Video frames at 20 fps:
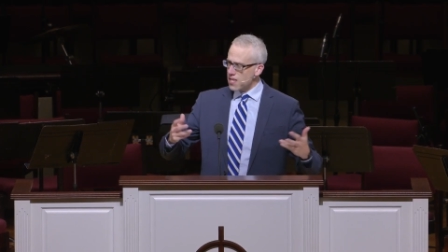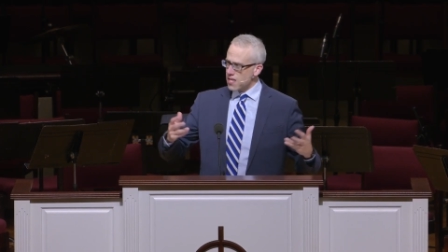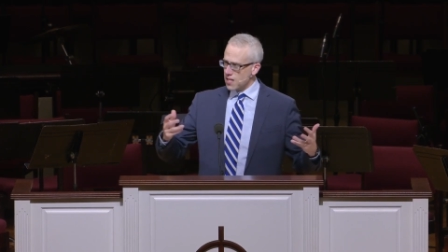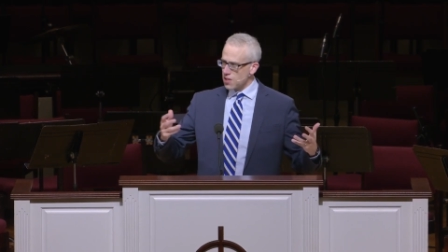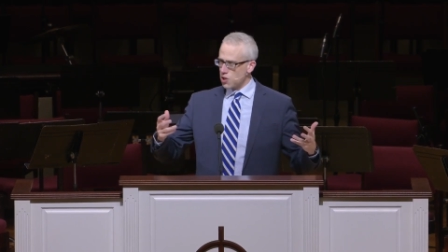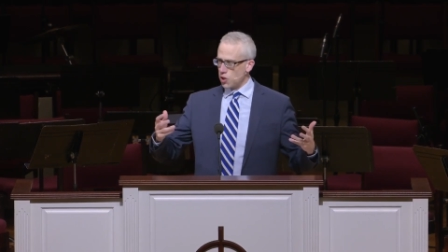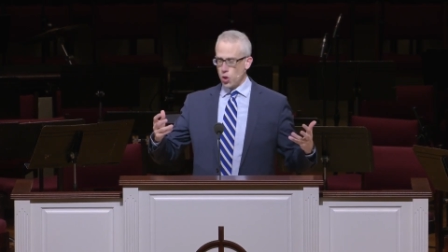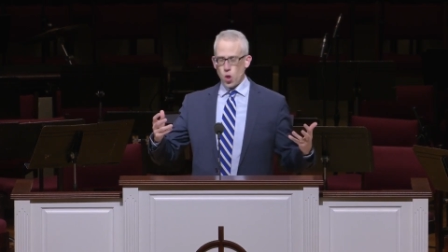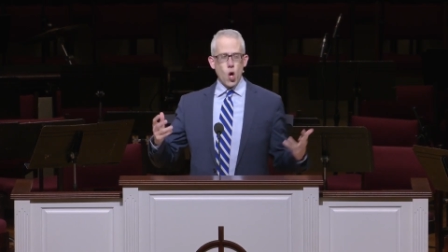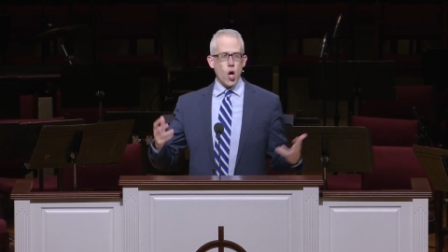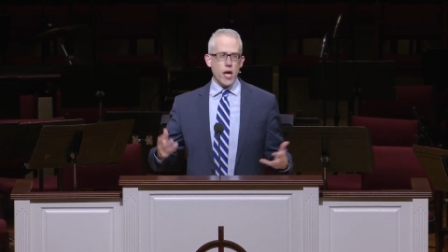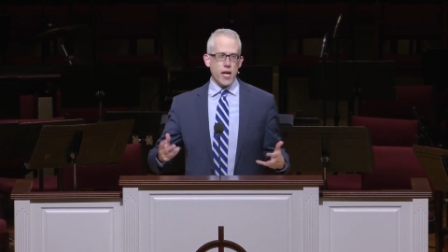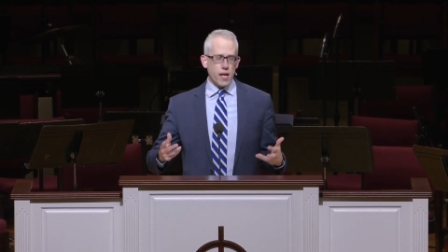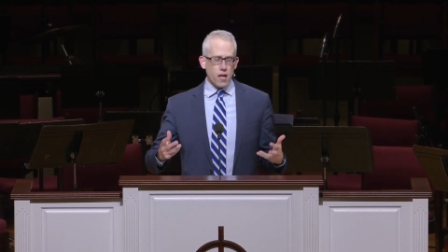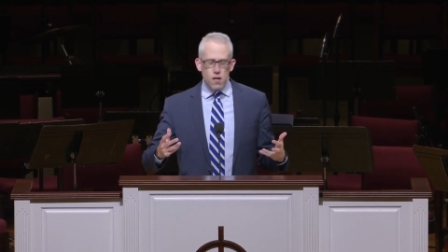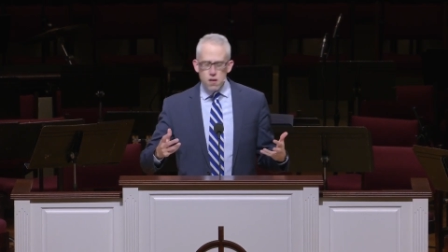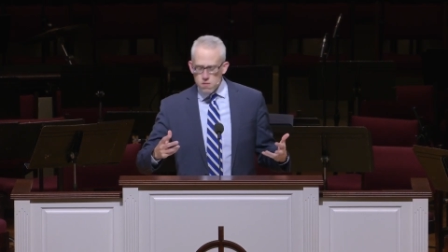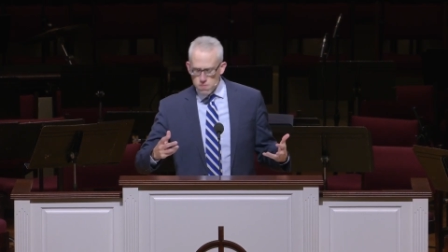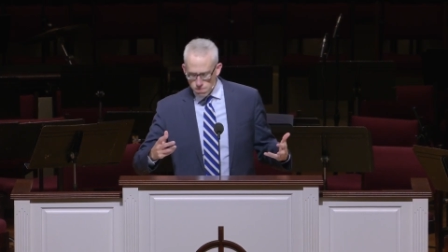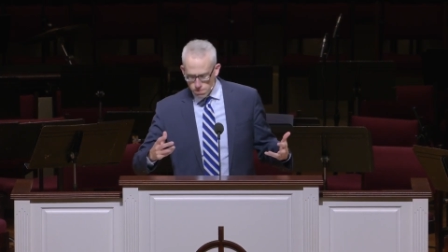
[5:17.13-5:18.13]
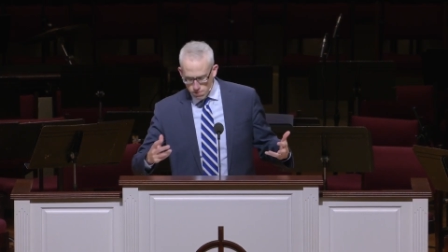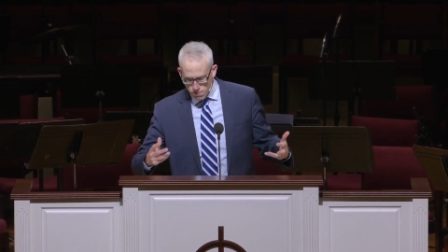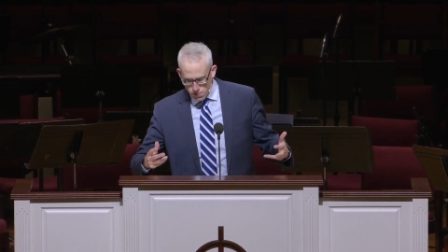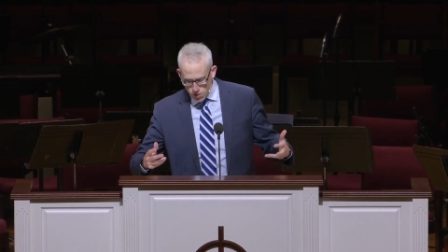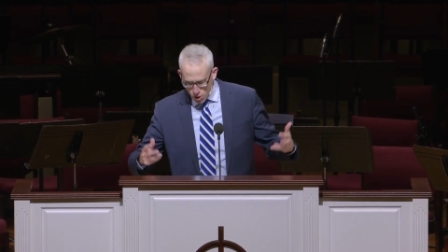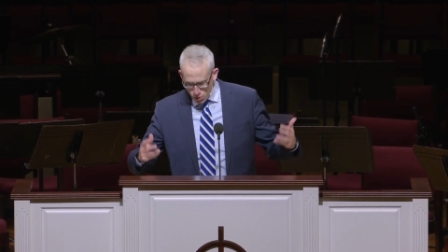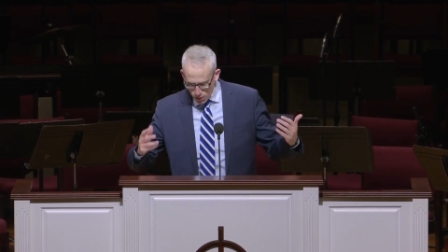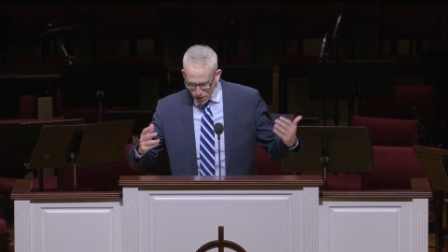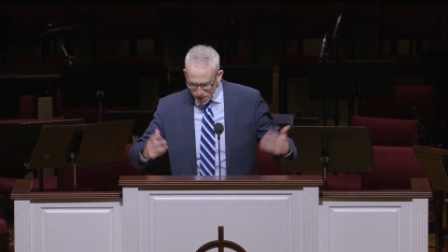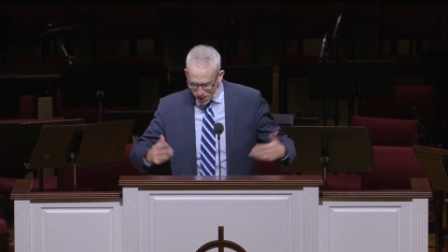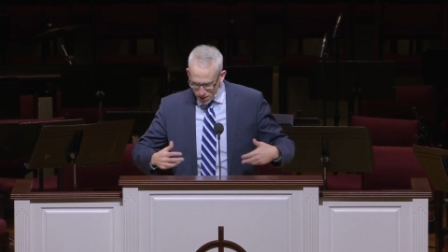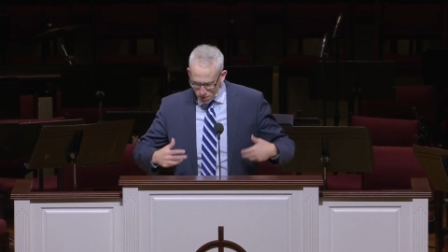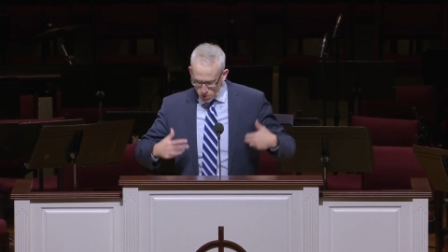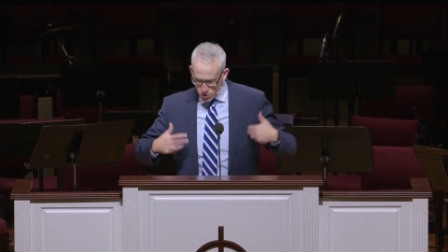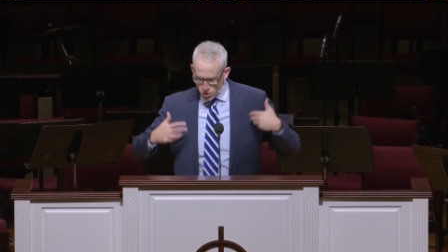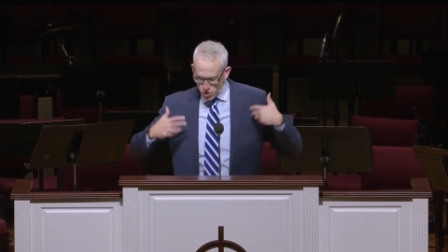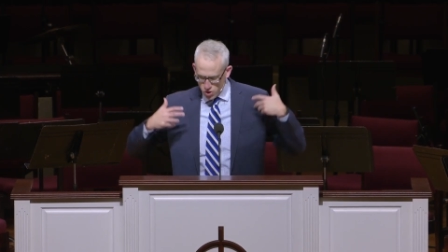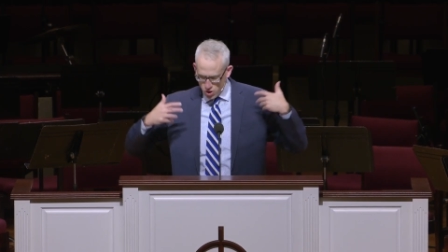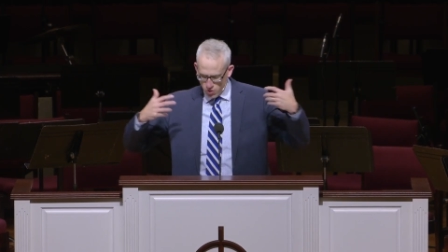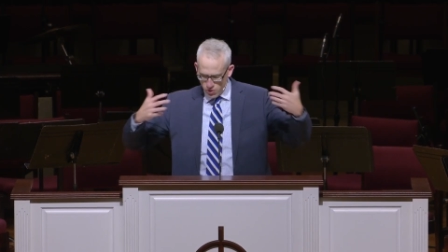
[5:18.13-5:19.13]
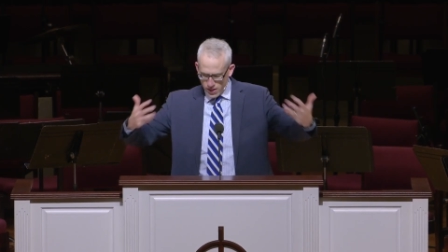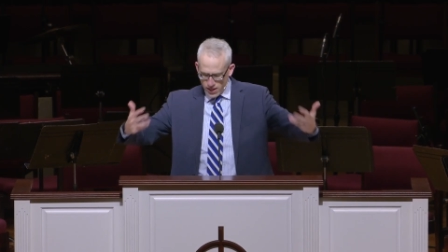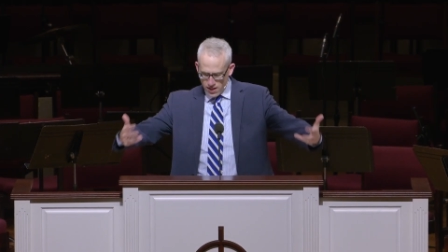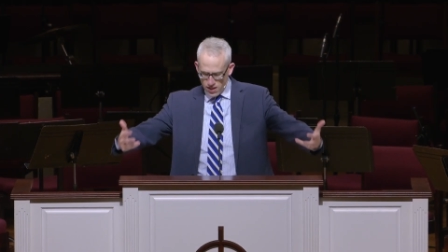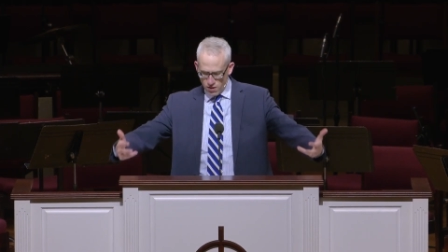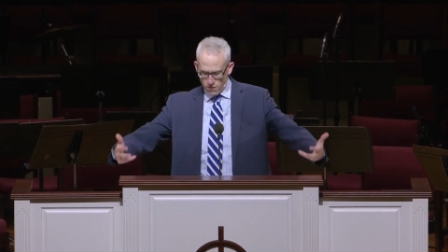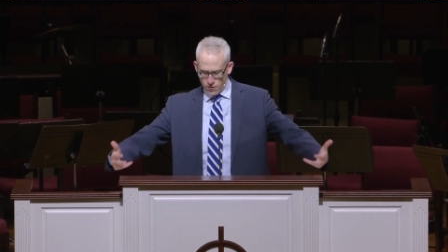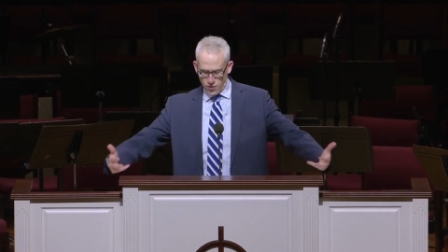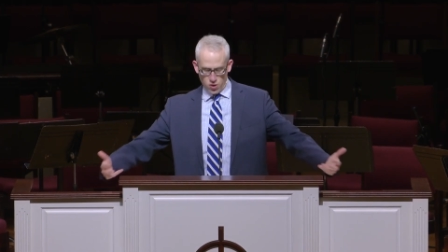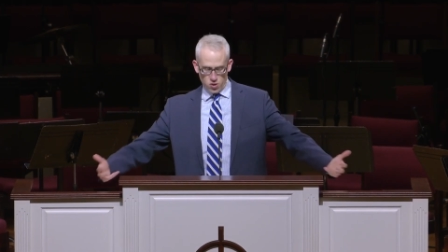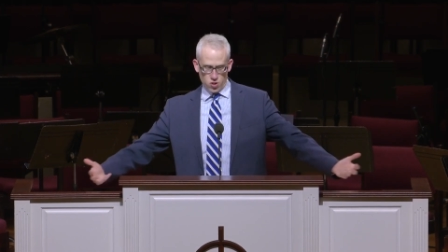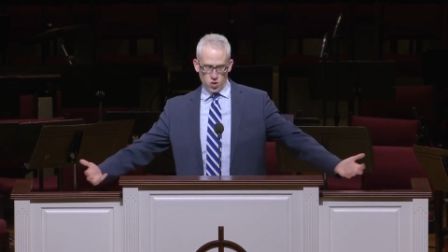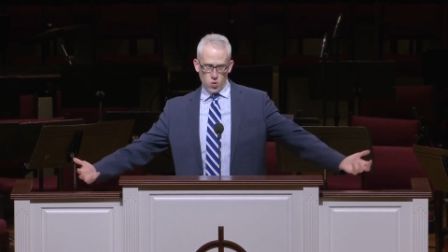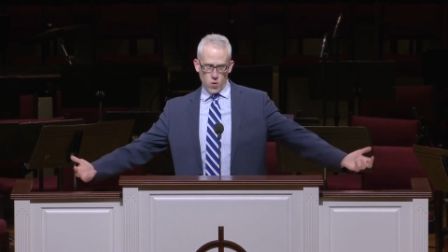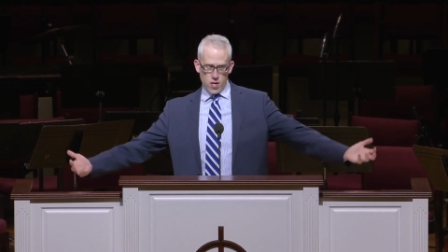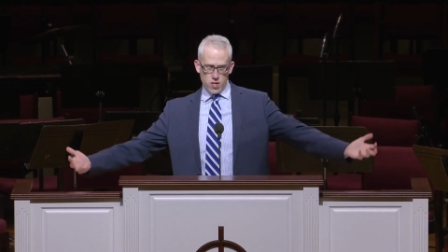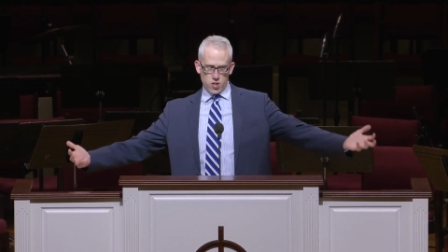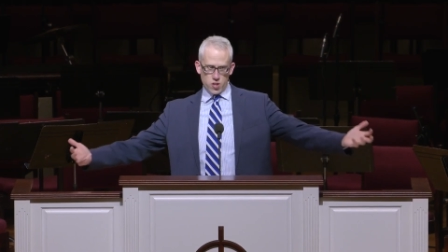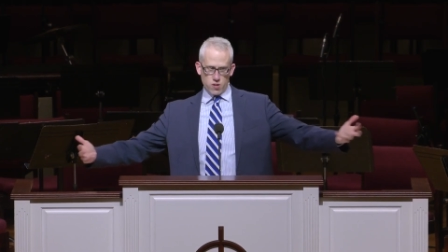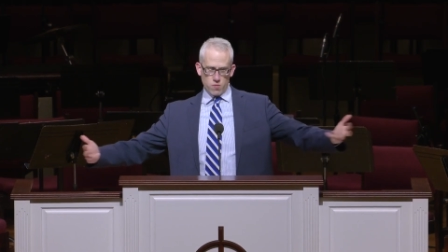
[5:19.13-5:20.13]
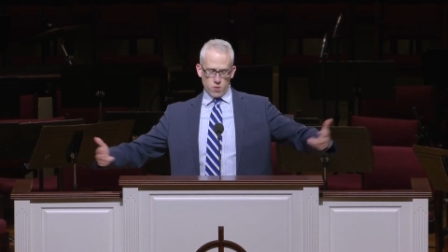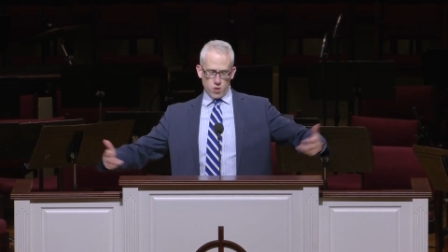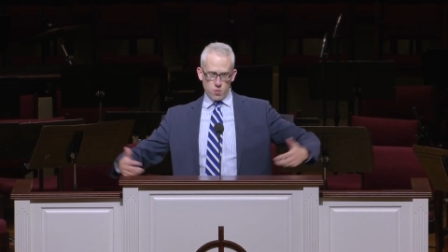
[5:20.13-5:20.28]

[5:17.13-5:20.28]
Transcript: this lawyer knew what he was doing, and the first question